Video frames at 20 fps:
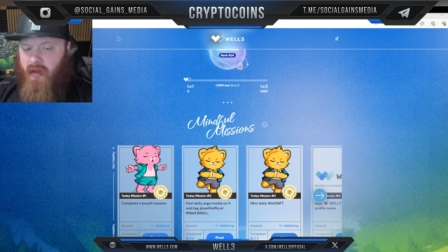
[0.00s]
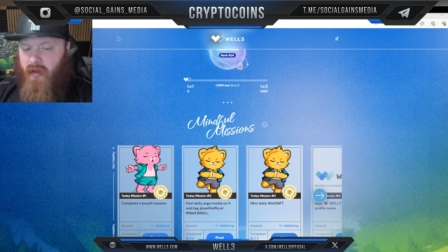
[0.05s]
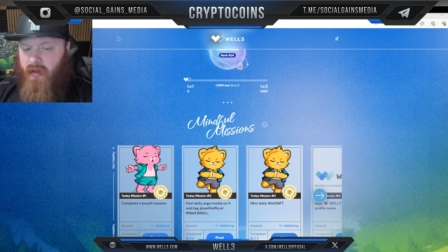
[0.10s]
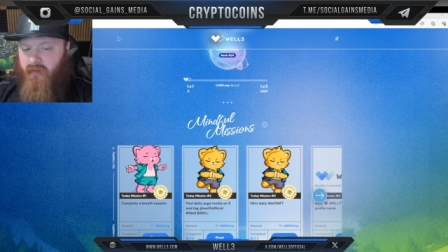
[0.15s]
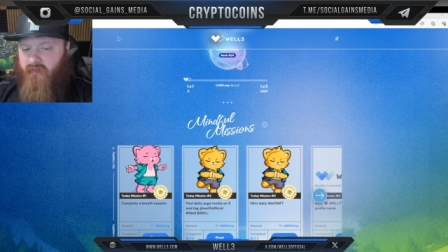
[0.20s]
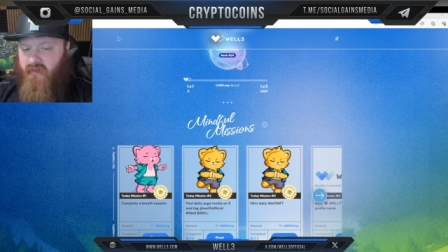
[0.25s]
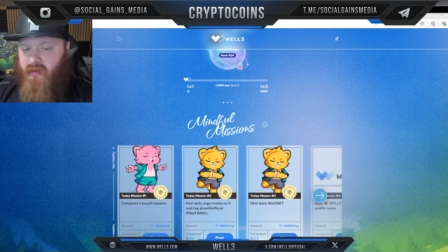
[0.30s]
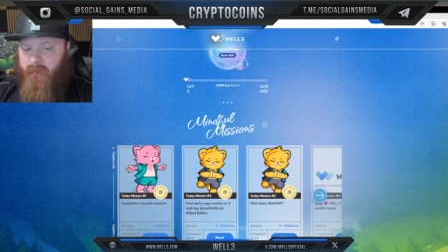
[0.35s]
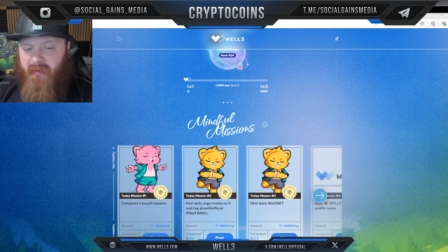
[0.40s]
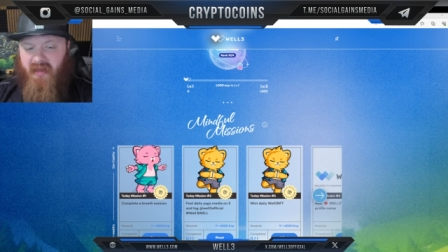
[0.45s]

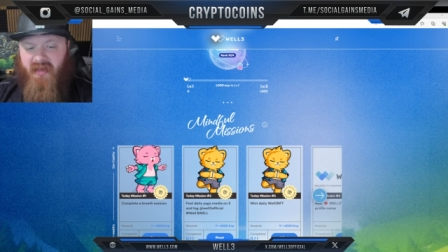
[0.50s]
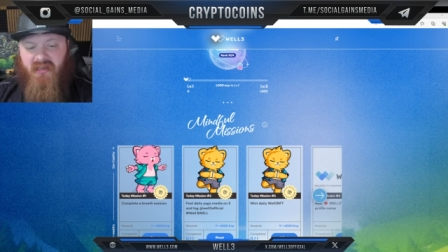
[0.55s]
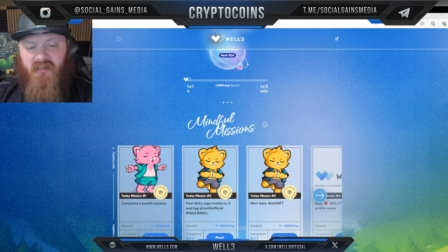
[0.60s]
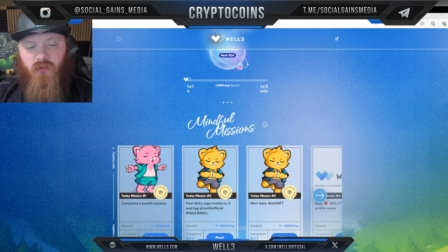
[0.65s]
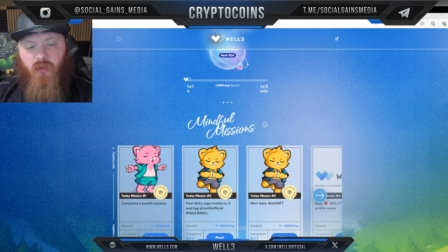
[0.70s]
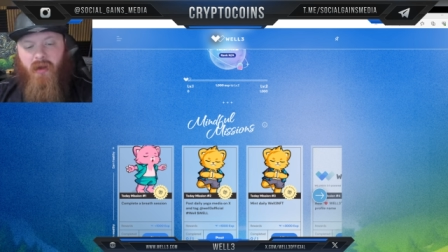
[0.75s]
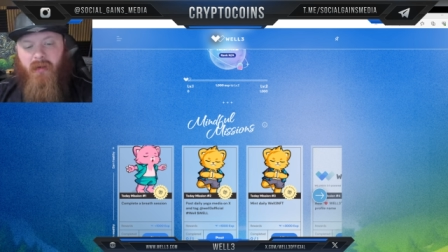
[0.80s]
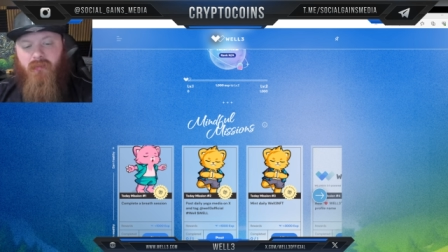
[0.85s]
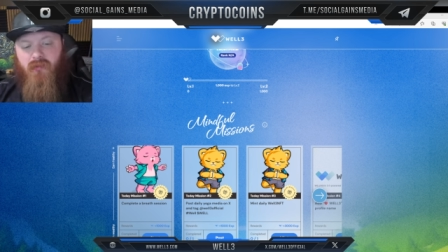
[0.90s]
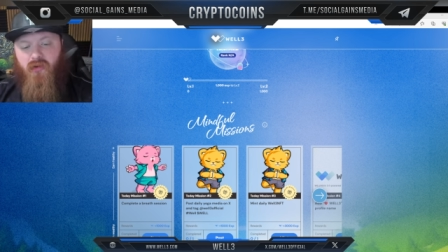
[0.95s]
of the
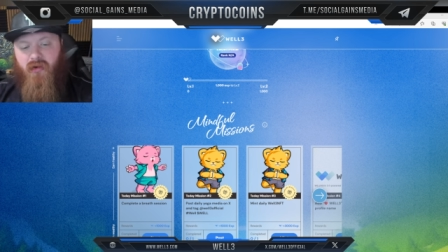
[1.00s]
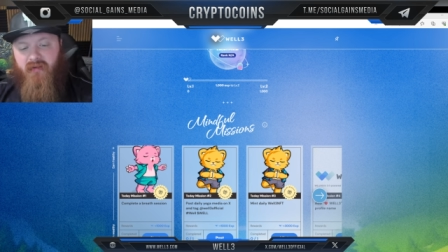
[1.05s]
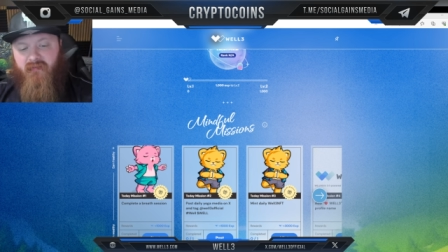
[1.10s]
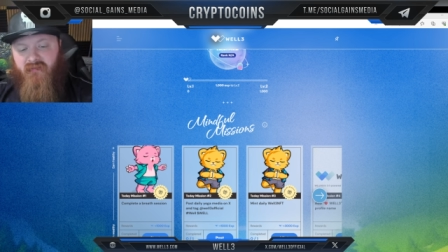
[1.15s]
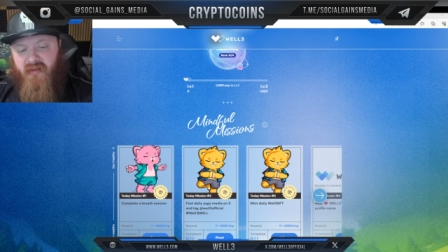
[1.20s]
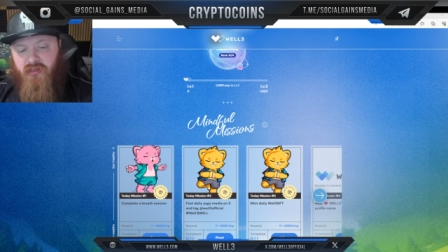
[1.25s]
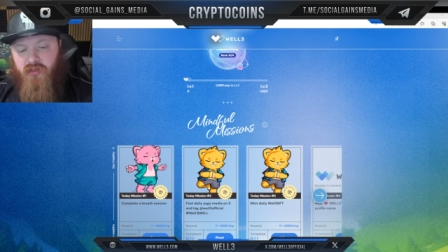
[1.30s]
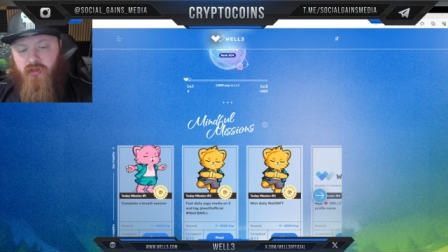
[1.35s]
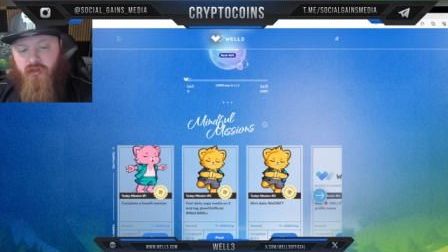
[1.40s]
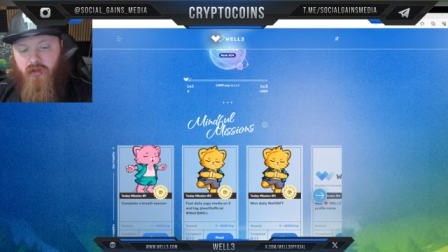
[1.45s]
biggest Web3
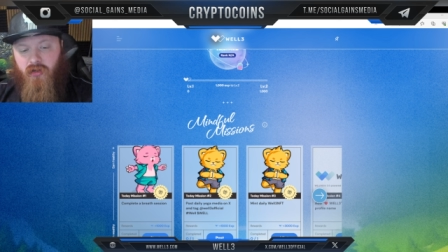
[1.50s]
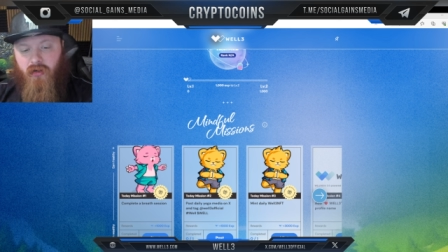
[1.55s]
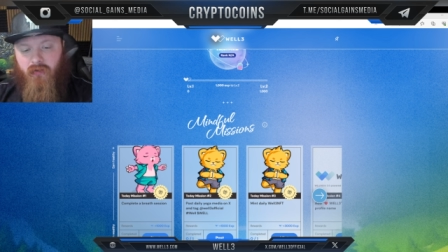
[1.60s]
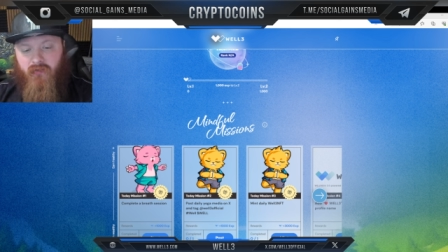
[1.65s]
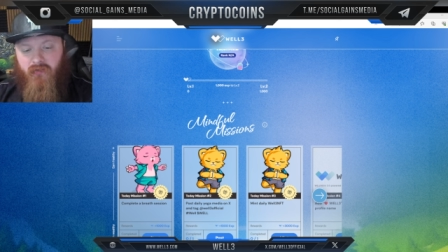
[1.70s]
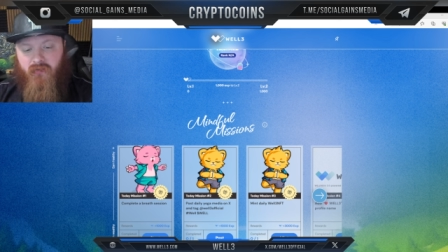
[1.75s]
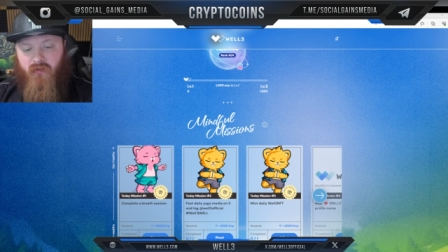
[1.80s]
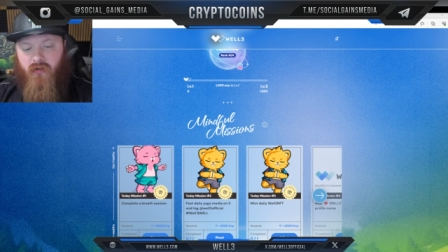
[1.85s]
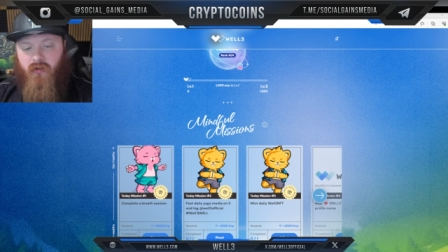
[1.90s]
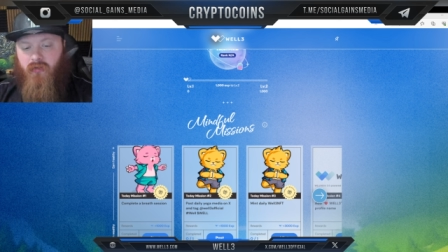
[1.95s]
venture
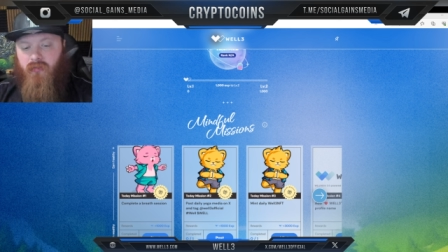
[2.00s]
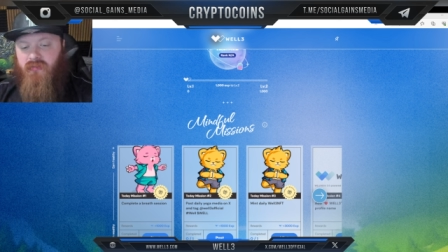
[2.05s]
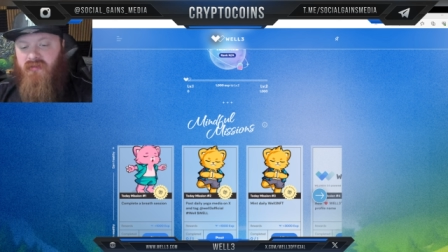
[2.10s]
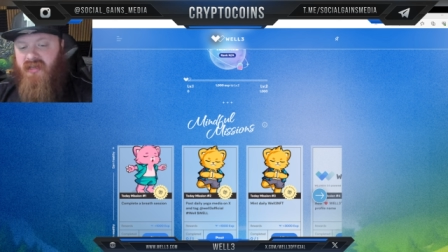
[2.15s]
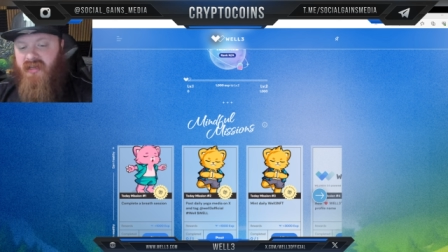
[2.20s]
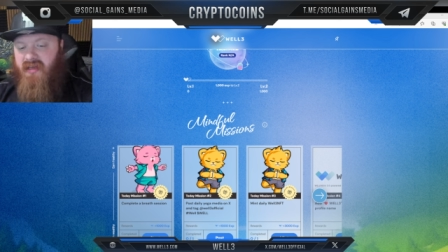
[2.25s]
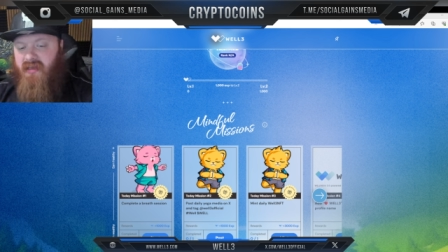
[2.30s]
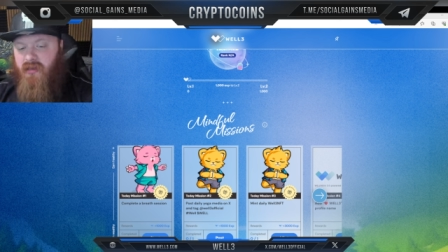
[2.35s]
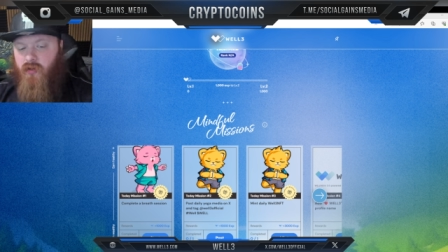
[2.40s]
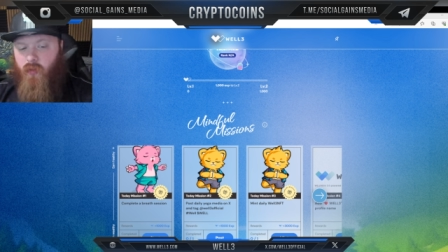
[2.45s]

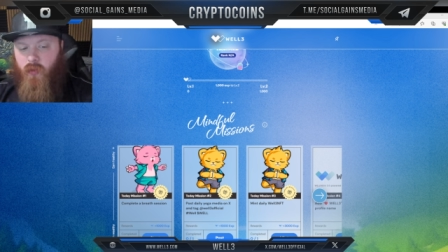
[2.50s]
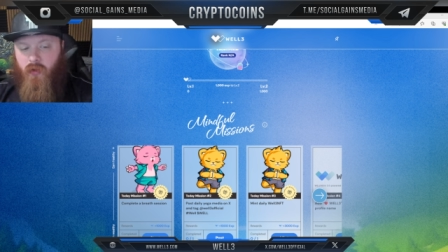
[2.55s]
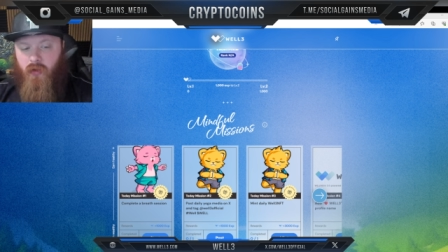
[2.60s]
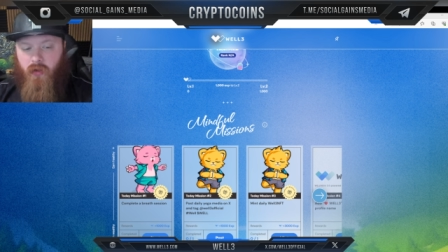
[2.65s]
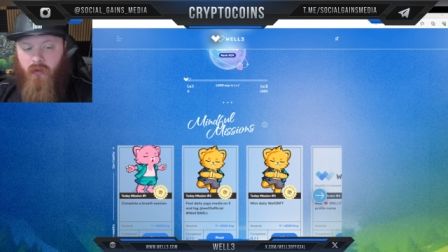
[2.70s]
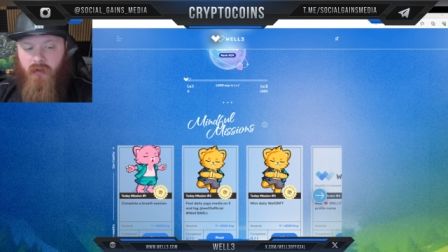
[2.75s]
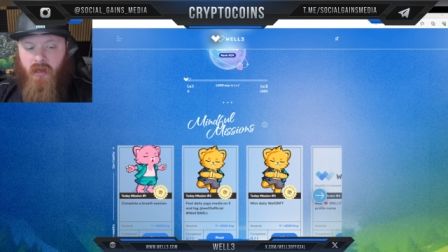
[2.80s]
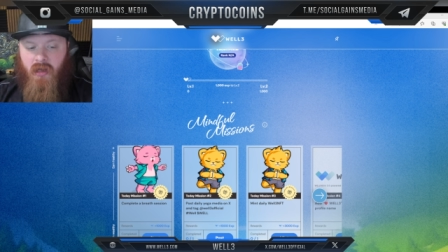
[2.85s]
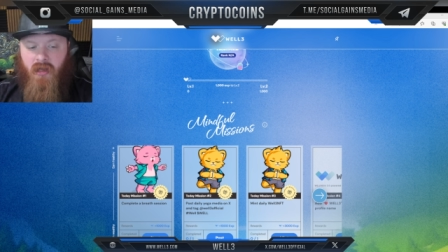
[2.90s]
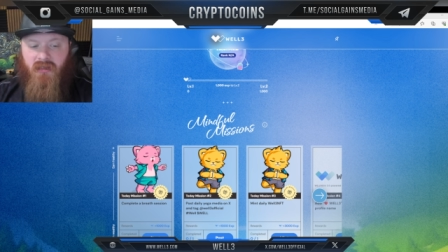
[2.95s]
firms in the
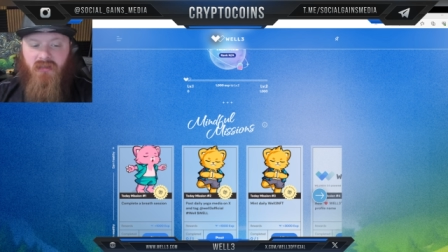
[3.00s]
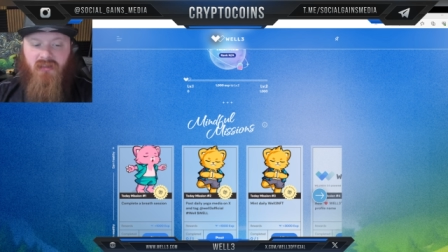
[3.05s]
world,